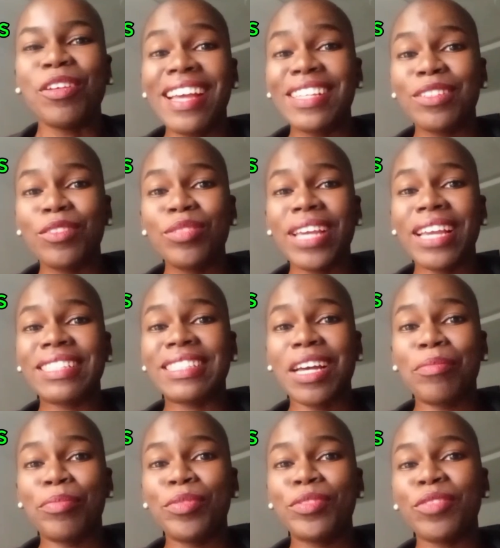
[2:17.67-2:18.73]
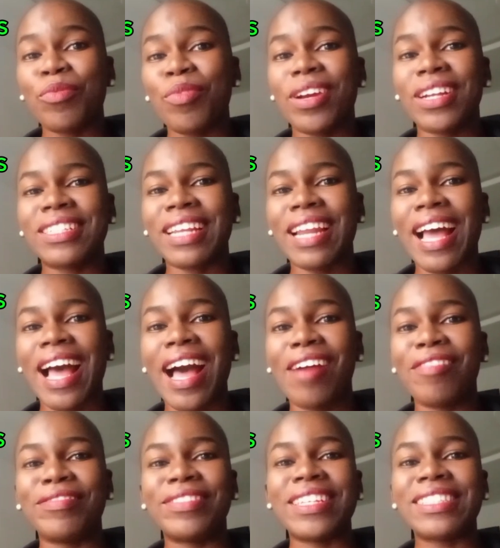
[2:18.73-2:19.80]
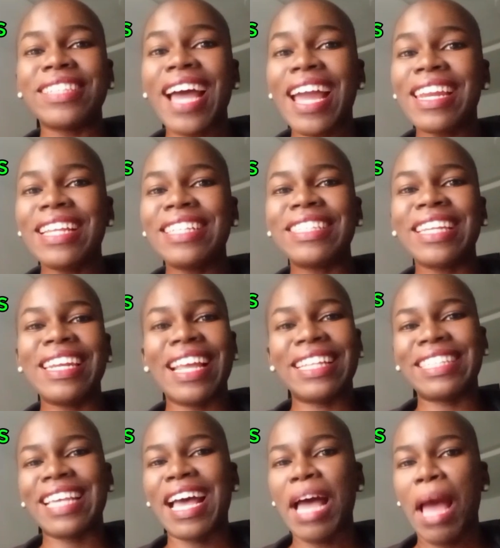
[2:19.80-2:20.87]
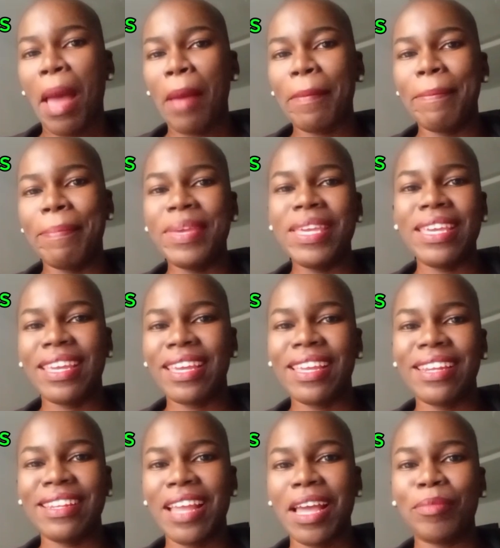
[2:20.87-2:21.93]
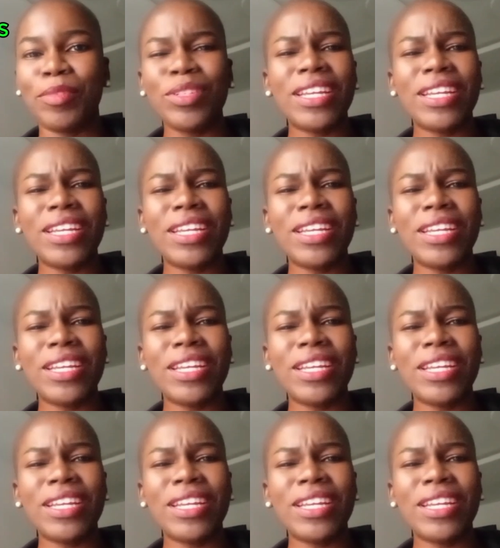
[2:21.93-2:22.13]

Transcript: Yeah, so those are examples of words that have the silent letter B in them.